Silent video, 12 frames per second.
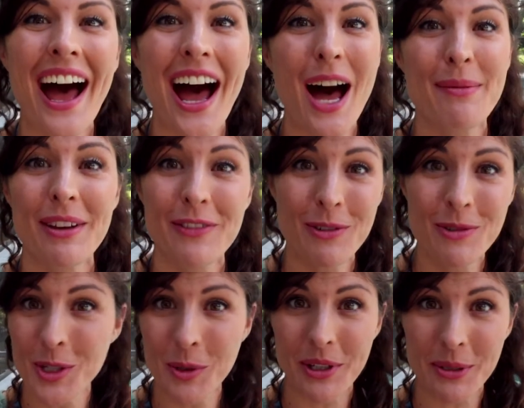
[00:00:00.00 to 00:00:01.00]
Um, if you
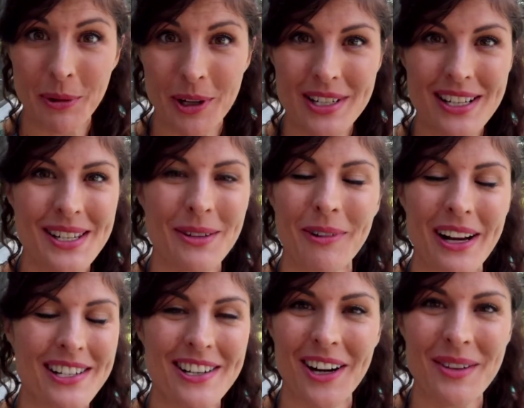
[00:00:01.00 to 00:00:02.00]
do want to purchase the
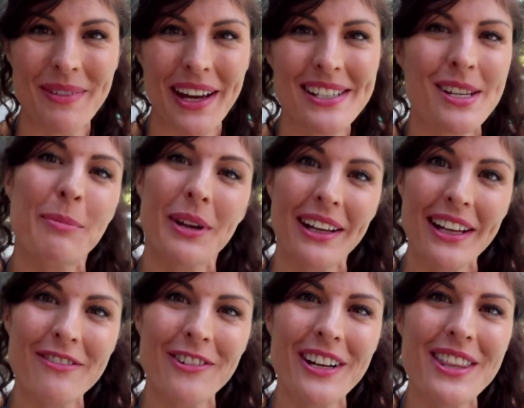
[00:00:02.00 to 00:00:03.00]
White Shark Mix, I'll put a
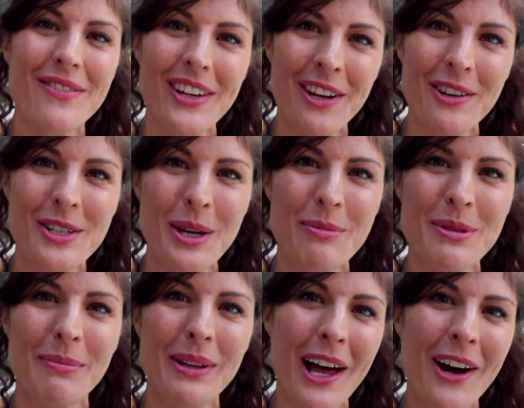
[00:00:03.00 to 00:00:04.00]
link for it in the video
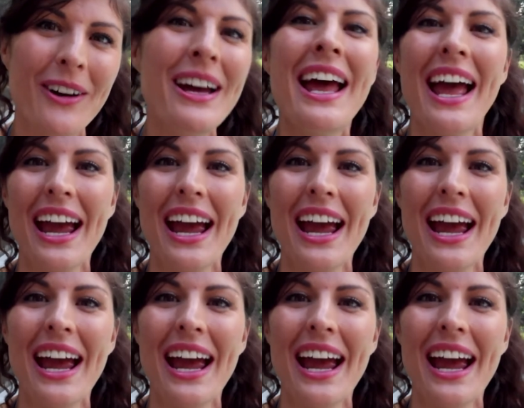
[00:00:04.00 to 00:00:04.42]
description below.